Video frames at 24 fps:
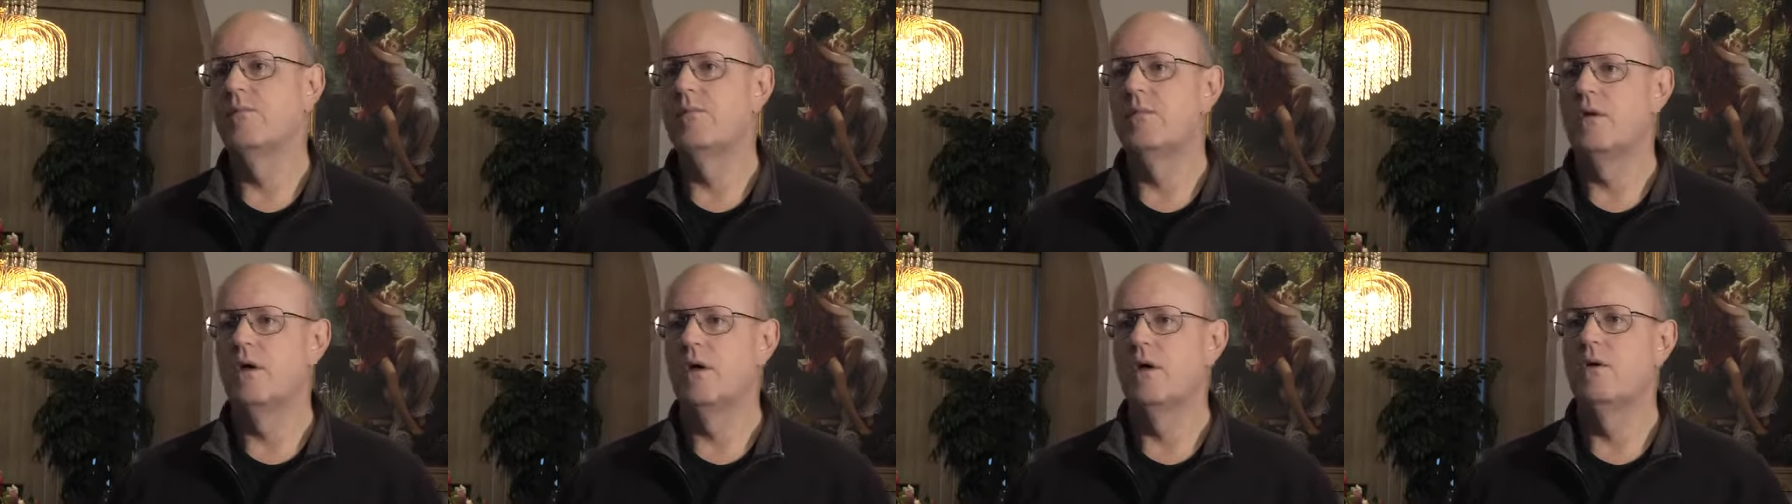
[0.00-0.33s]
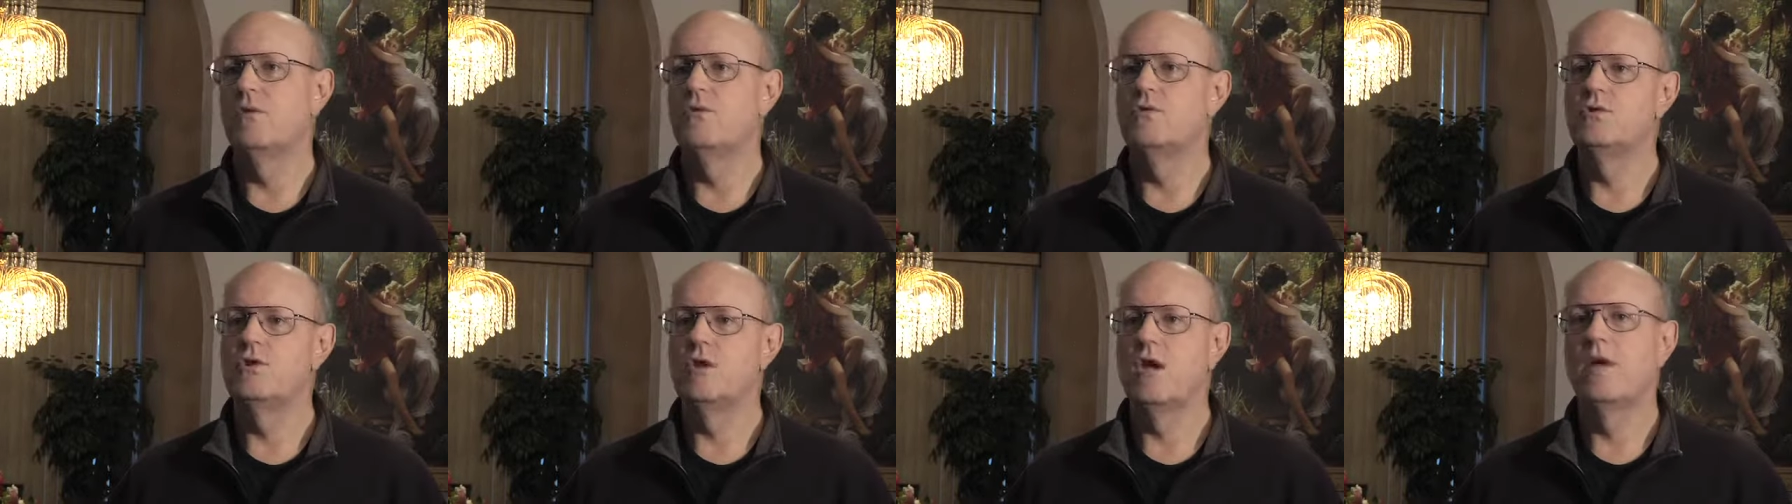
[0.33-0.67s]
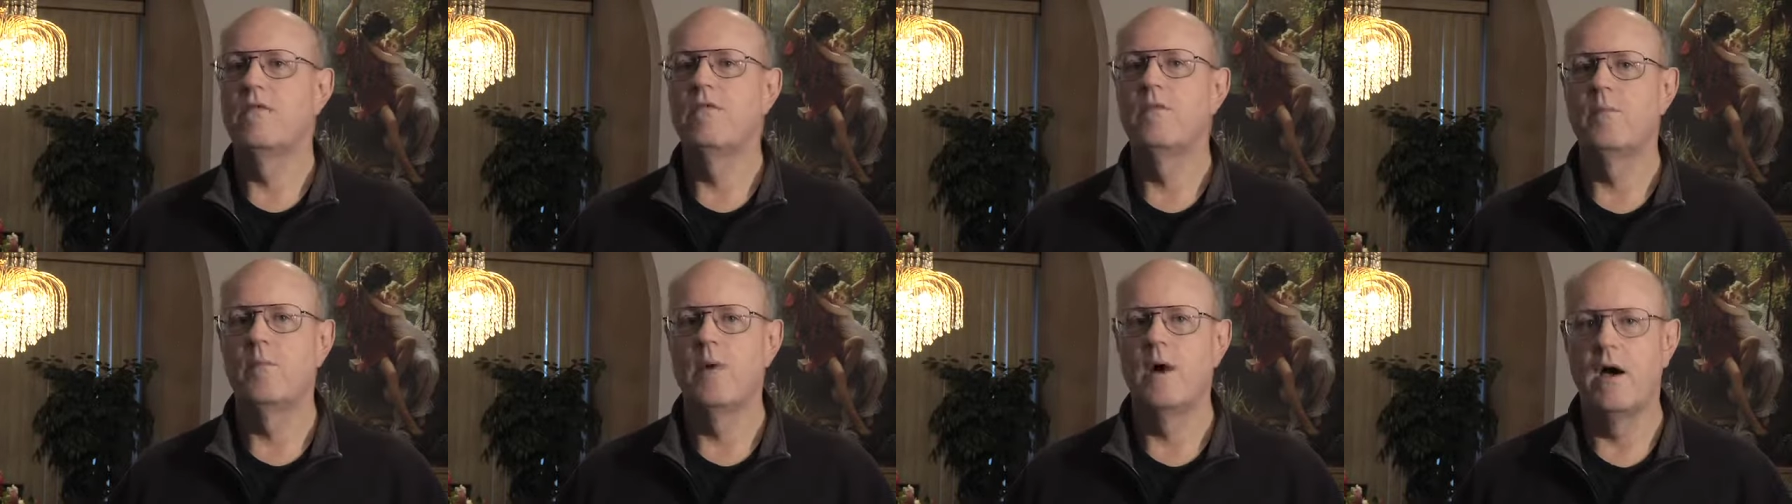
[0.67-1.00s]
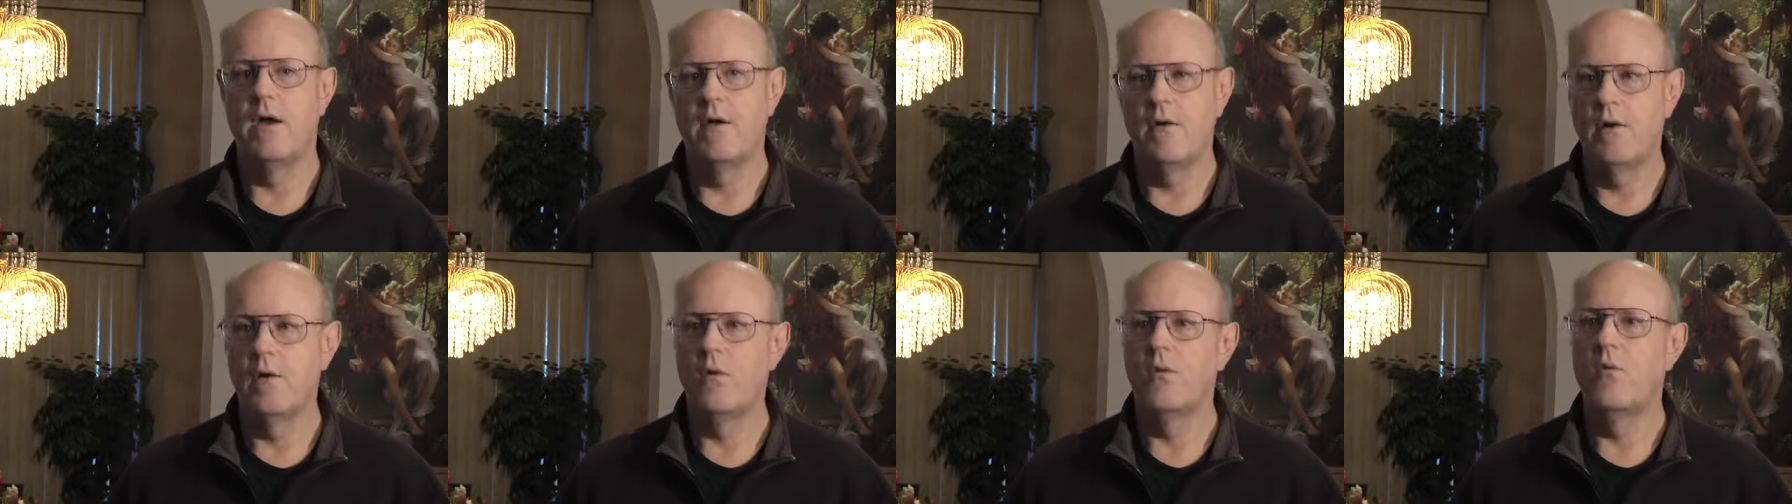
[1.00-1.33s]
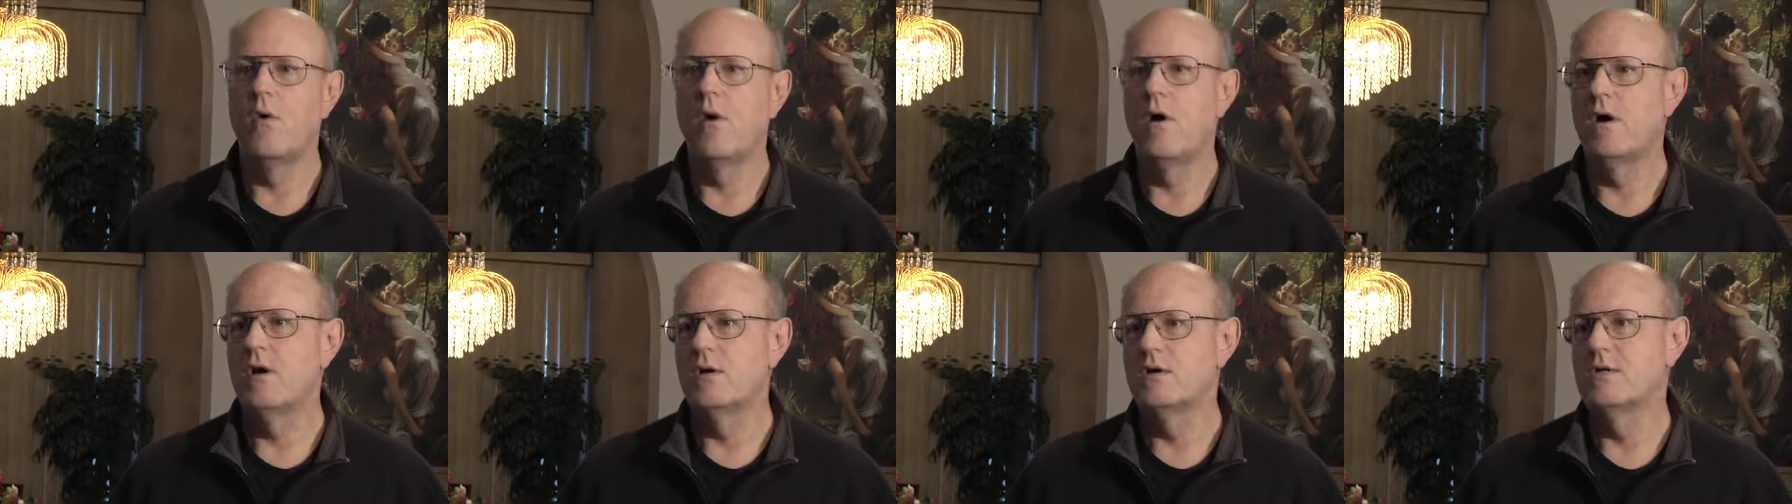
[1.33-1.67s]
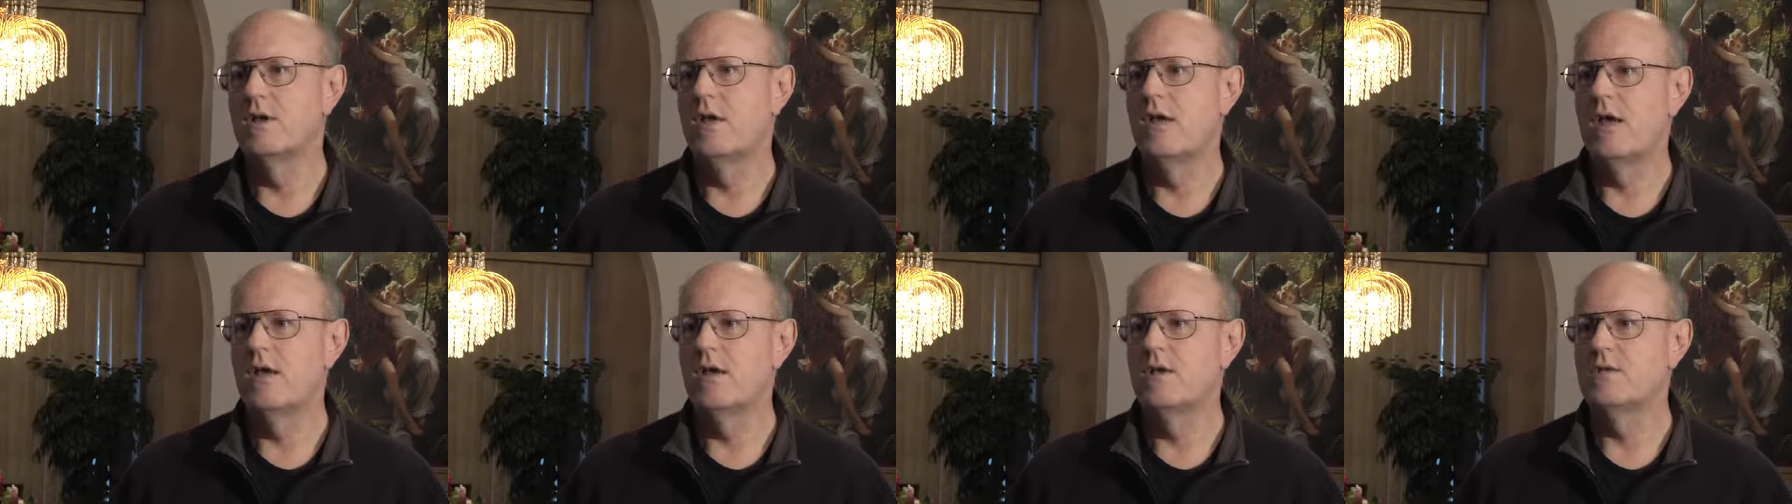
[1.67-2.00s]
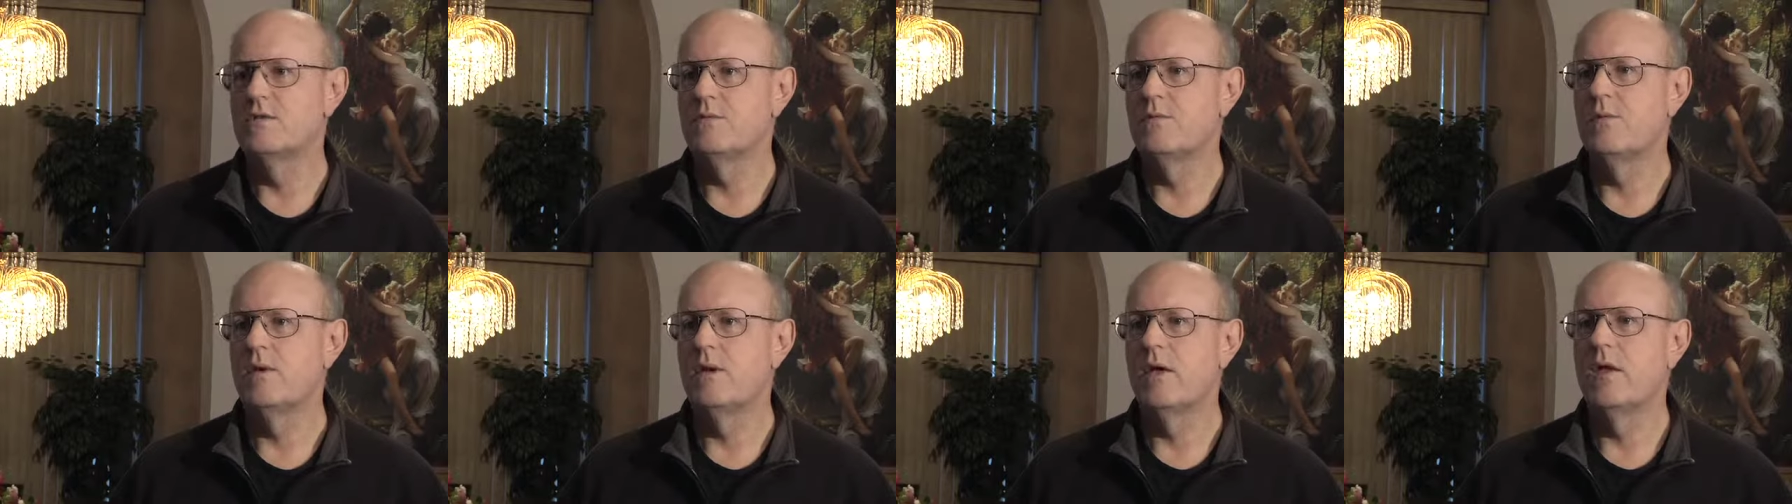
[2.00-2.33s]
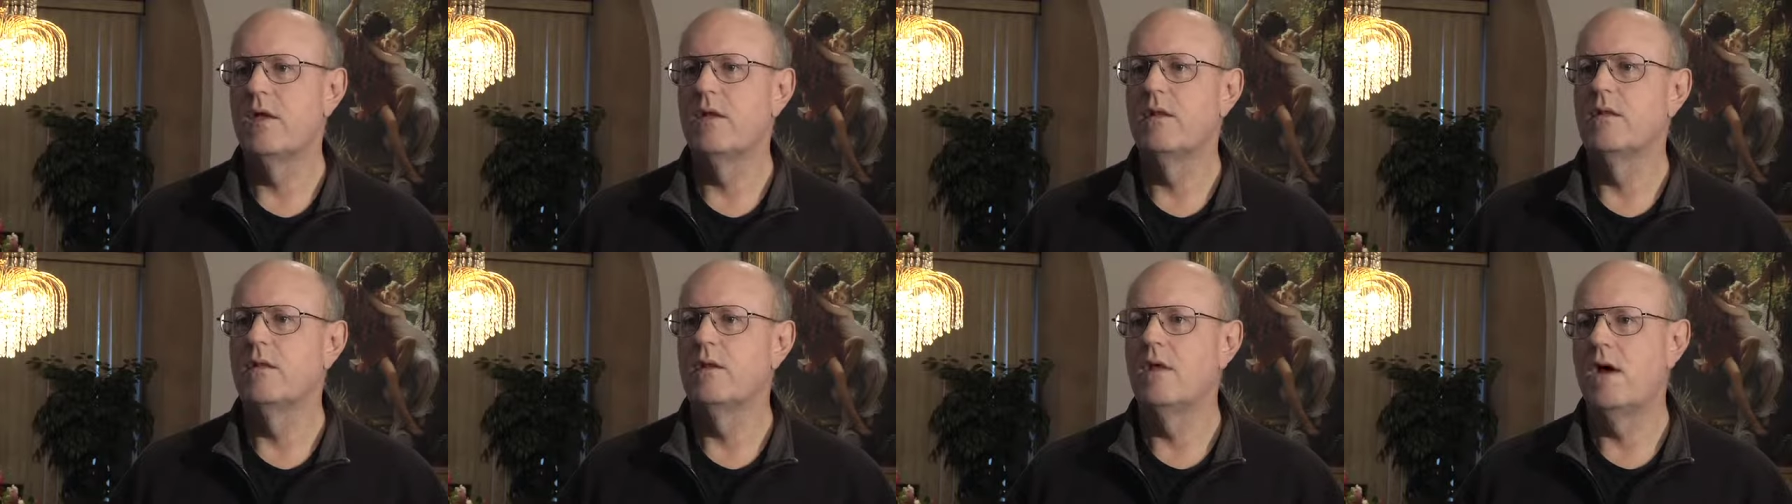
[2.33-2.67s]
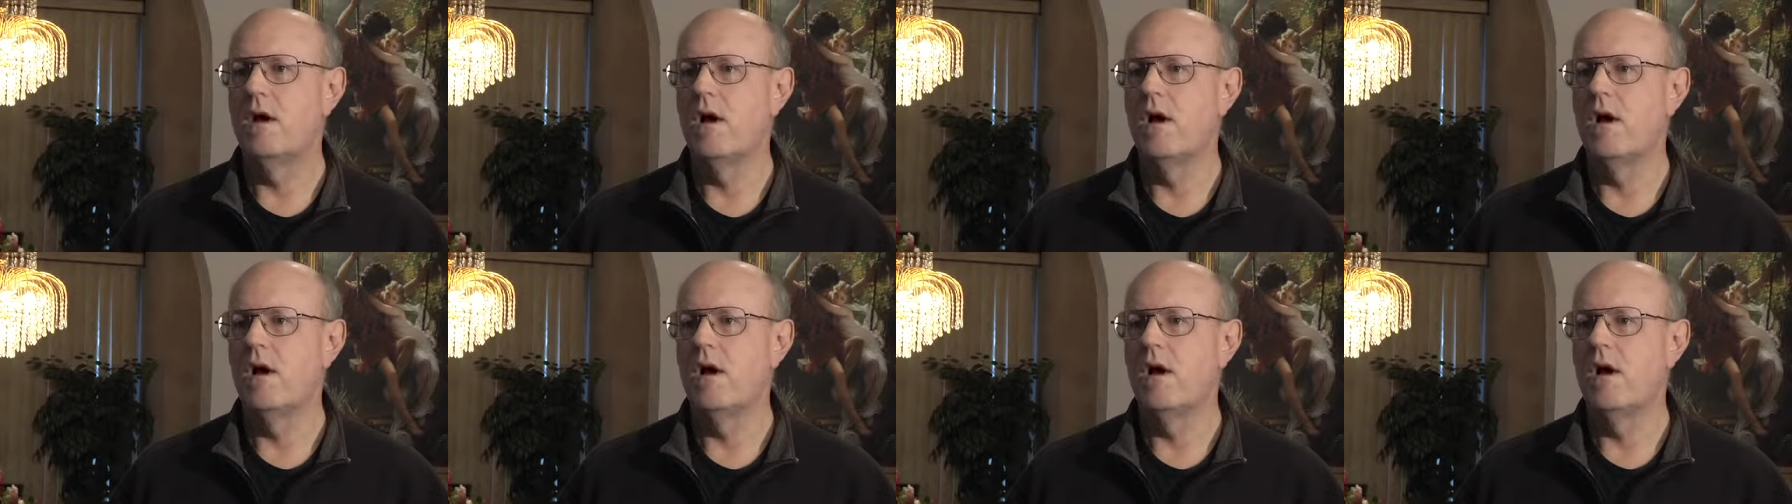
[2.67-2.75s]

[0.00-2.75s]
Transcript: you know, Jeff and Pondering Waters has been